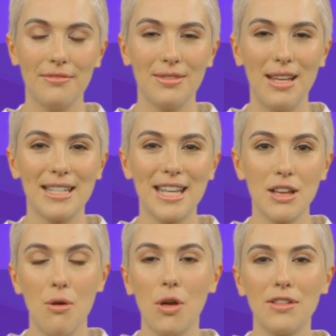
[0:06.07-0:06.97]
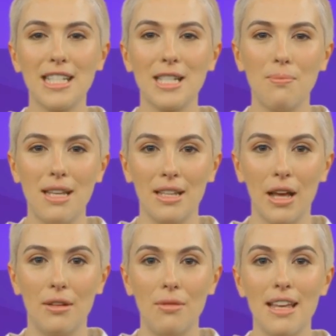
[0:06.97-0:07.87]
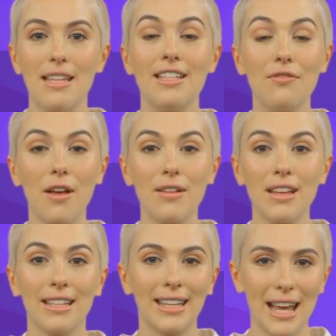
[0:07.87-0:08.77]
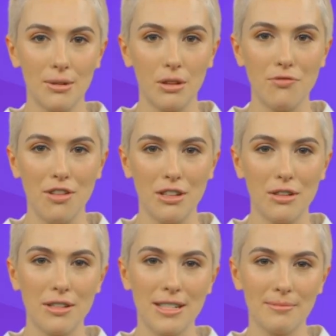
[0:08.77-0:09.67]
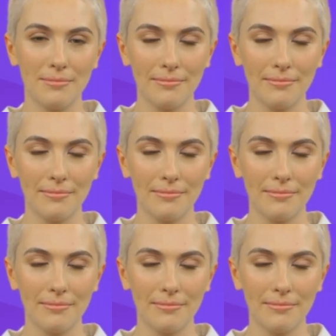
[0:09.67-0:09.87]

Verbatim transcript: Let's get you up to speed on the latest developments and new features.